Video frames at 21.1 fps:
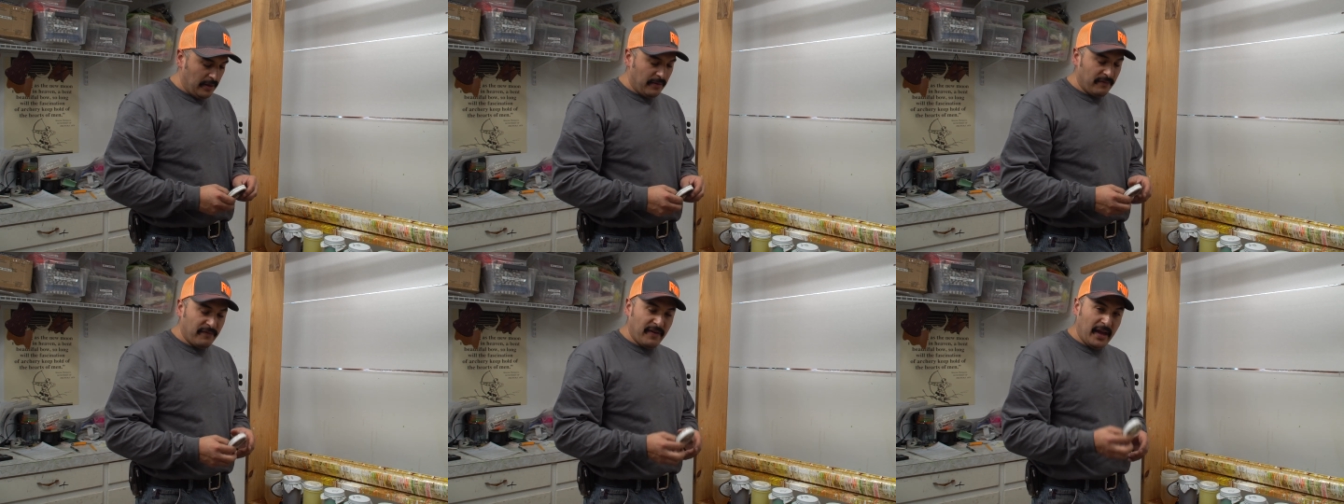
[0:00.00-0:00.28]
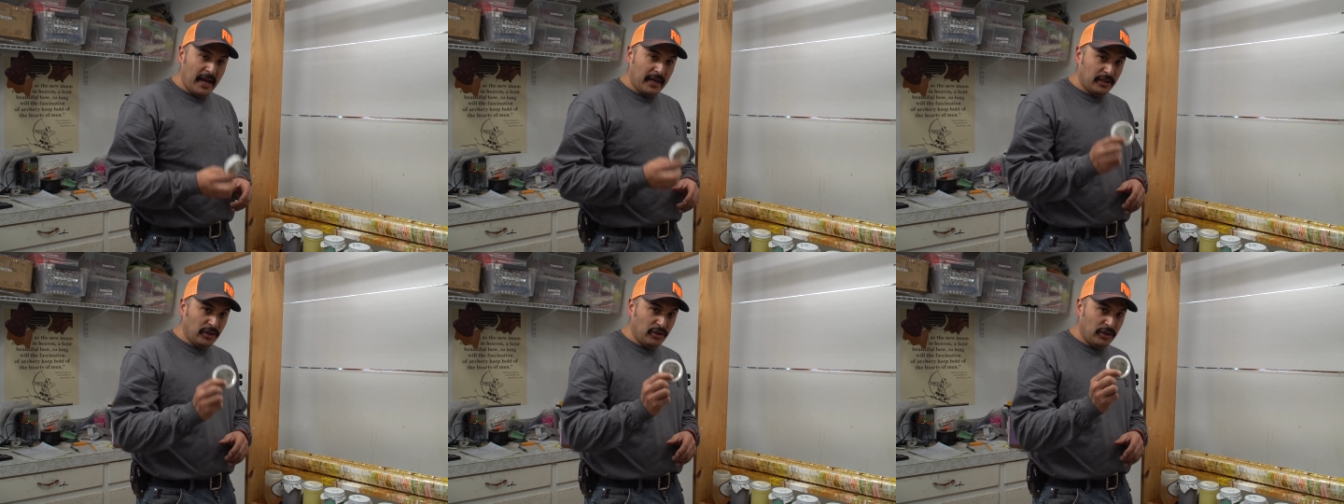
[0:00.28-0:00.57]
In
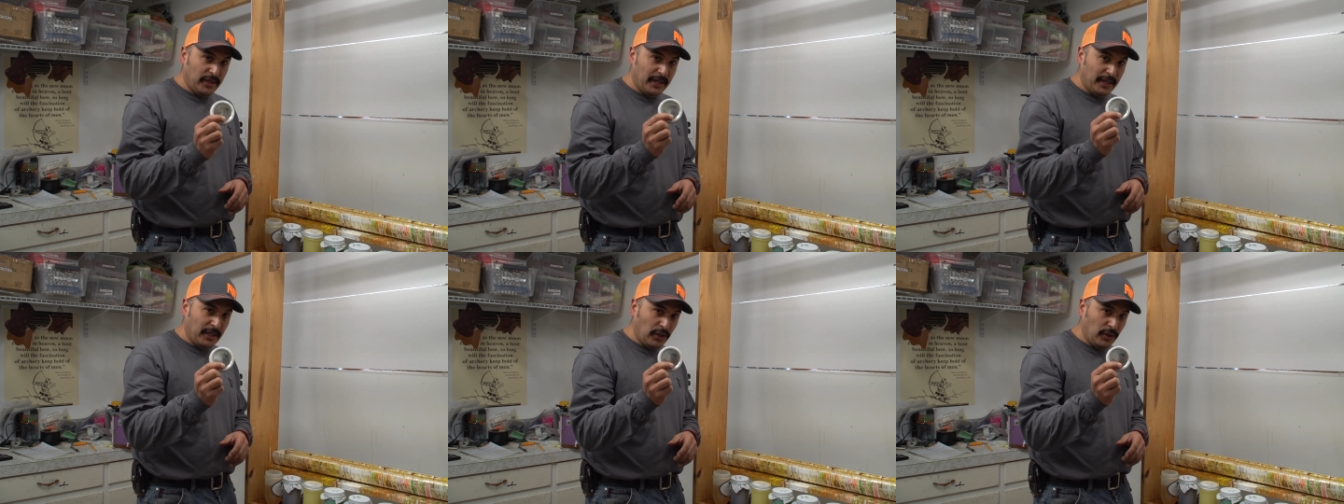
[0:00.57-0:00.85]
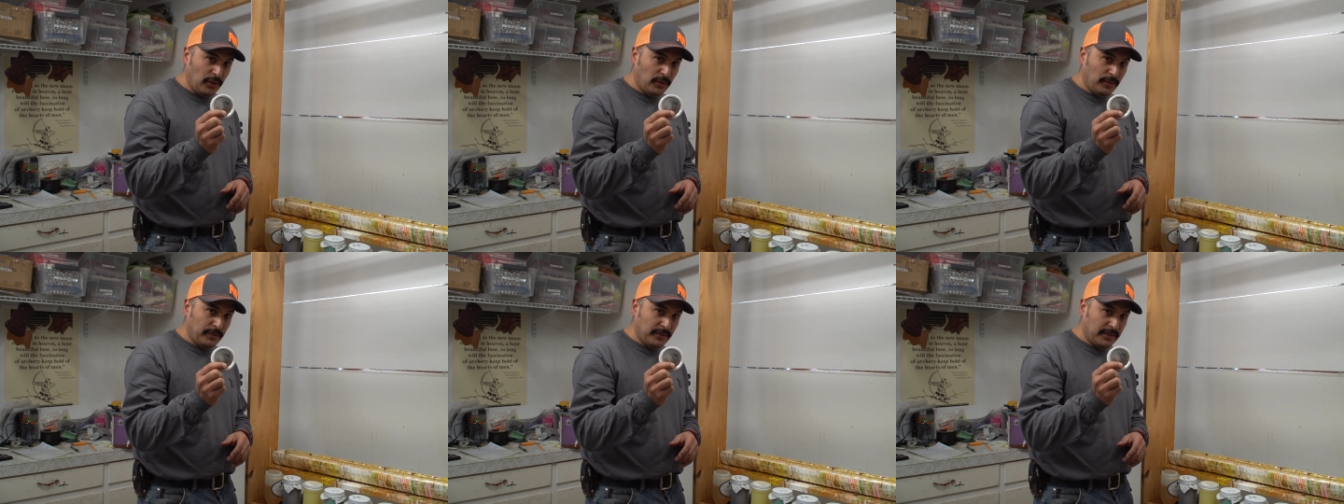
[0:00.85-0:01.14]
fact, you can
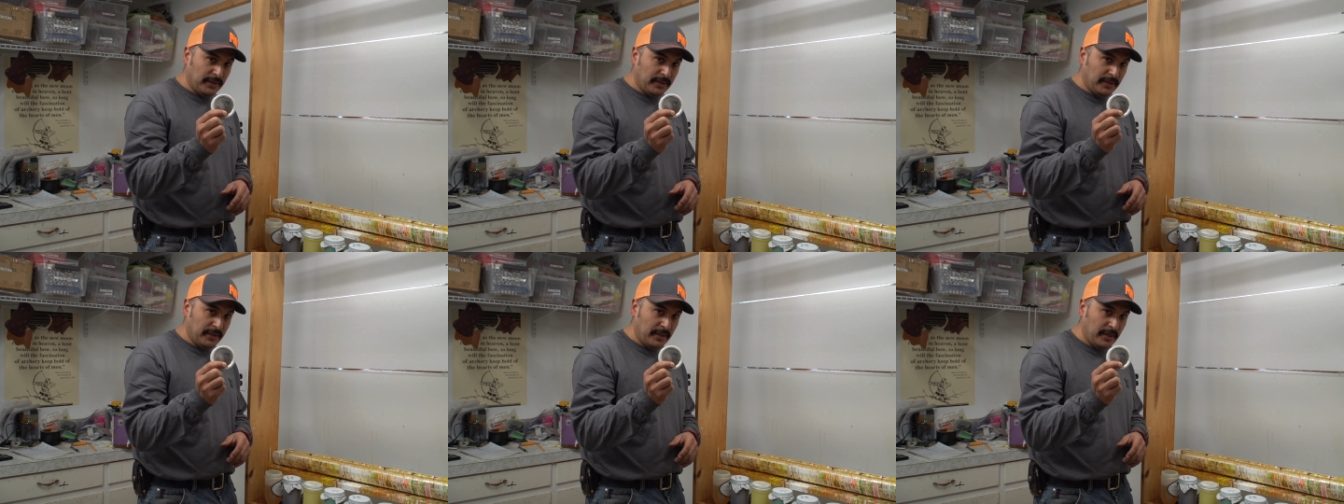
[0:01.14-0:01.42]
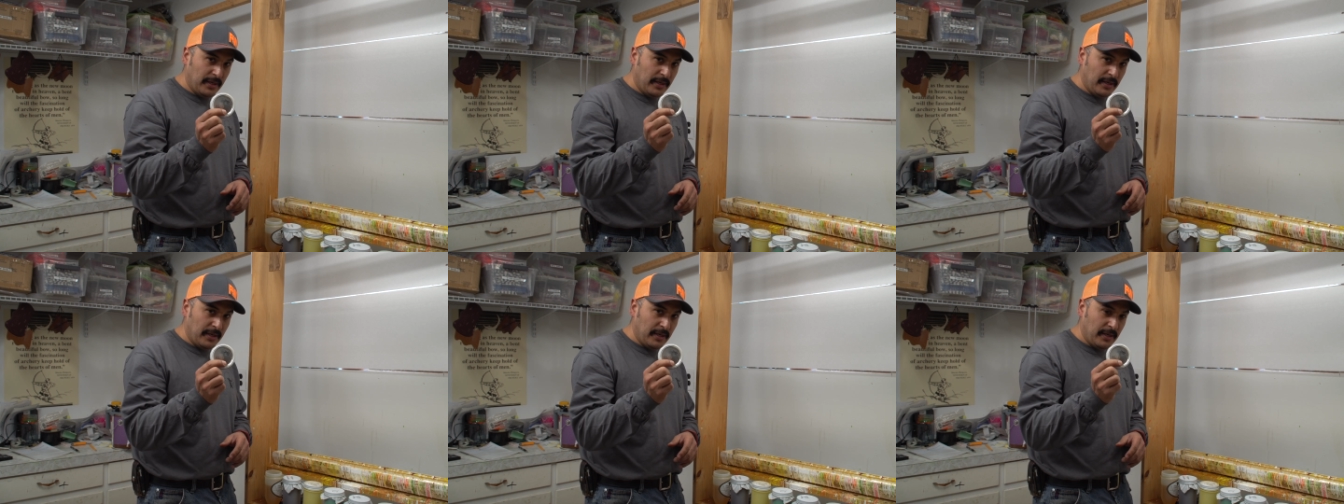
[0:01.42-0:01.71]
use
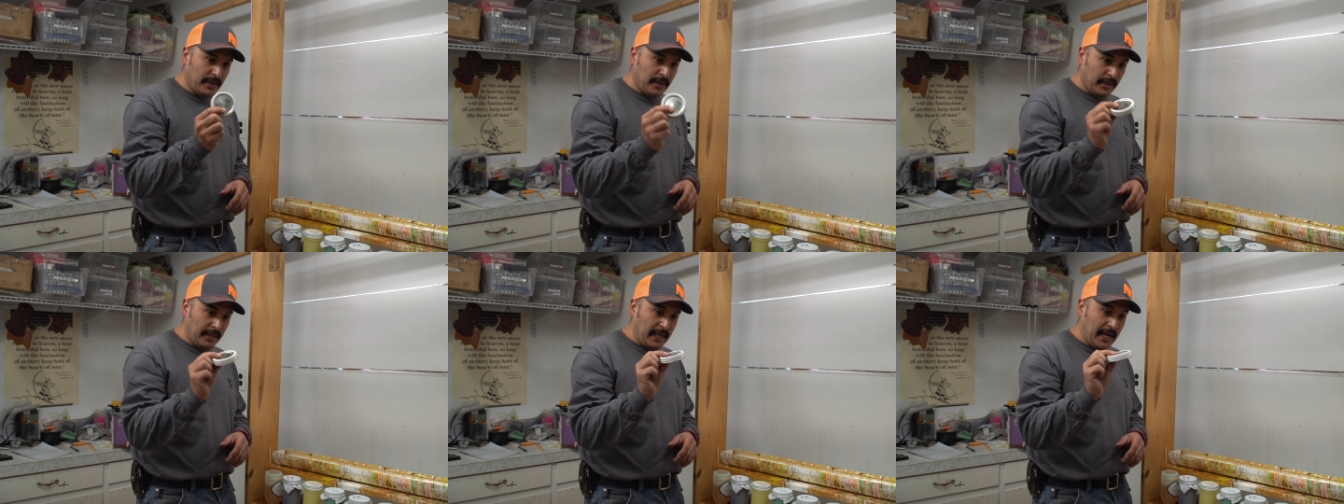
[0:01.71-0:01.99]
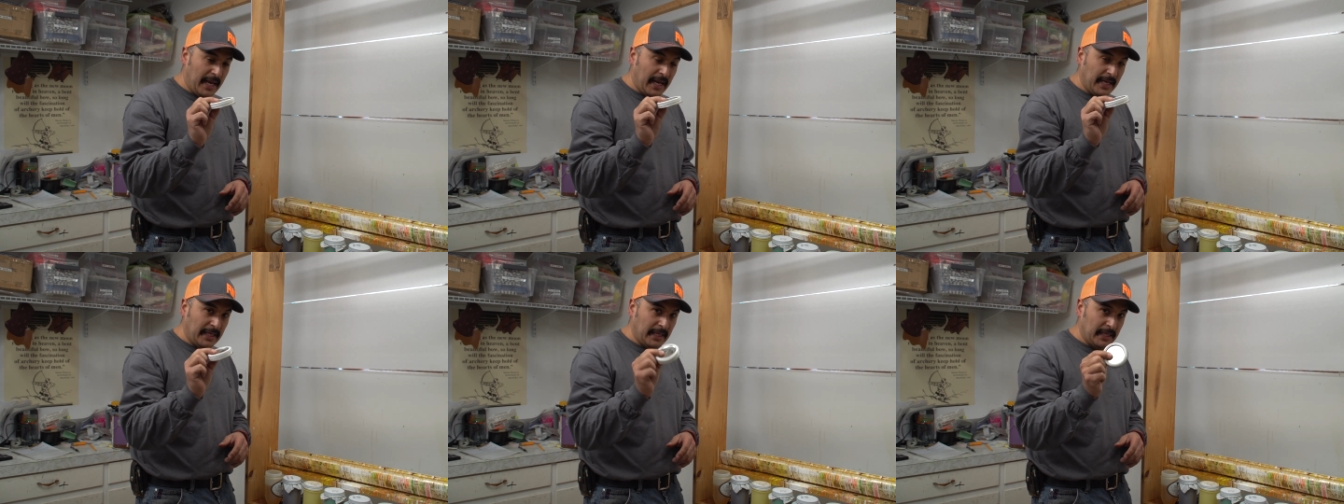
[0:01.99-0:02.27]
a
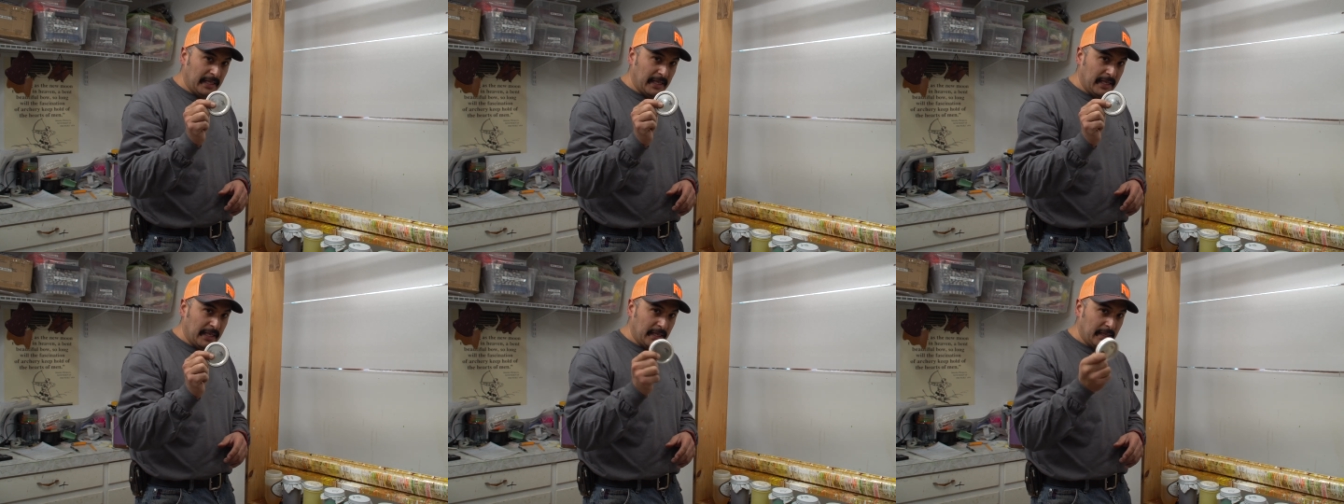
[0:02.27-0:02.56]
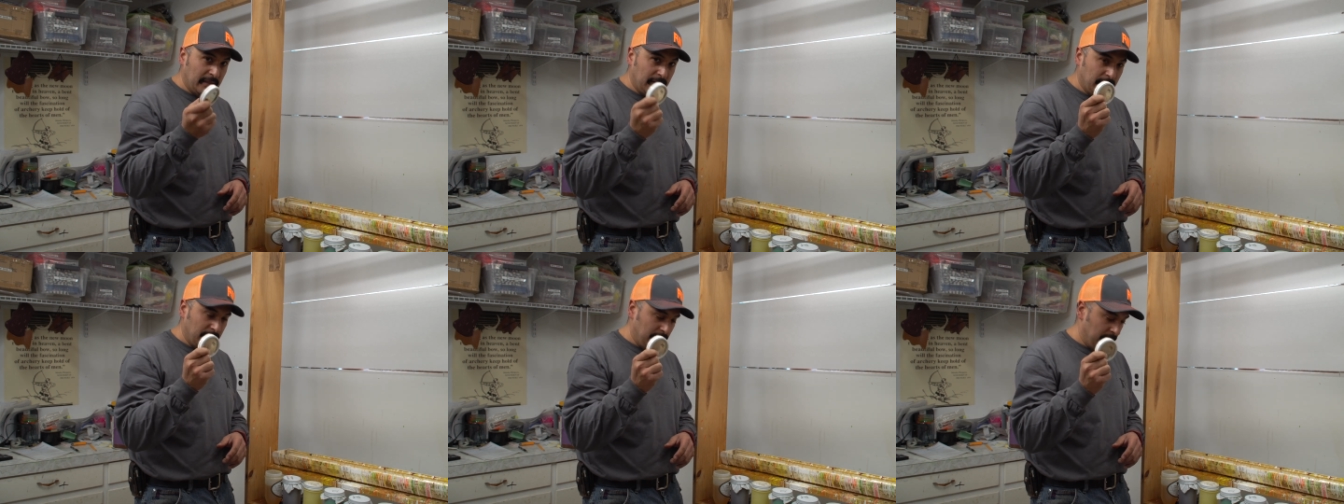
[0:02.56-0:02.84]
canning
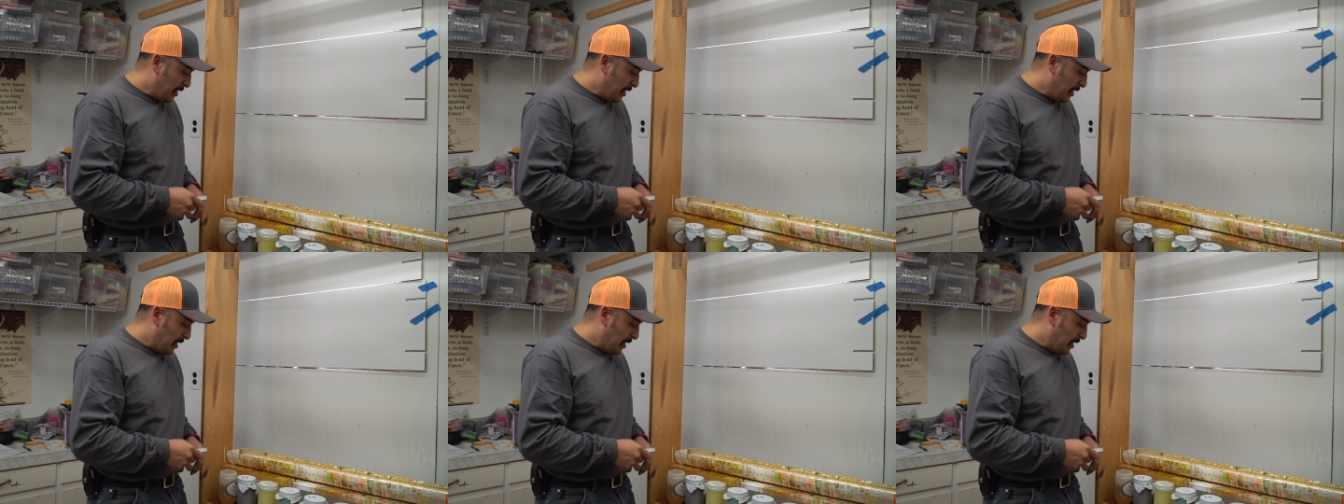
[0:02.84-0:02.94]
lid